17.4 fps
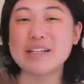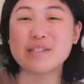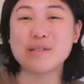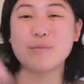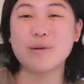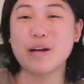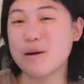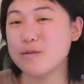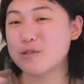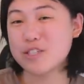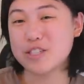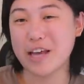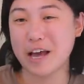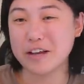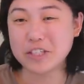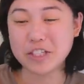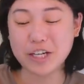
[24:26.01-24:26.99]
So when I was
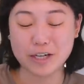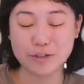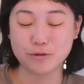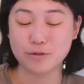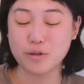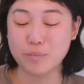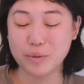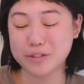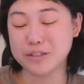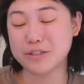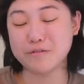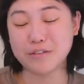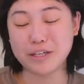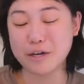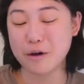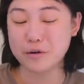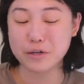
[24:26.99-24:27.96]
sketching, I drew a bunch of
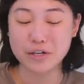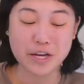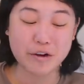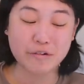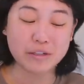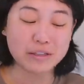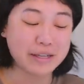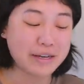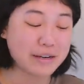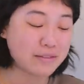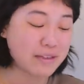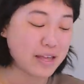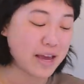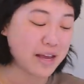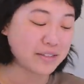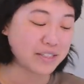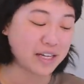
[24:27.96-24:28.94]
like onigiri related things.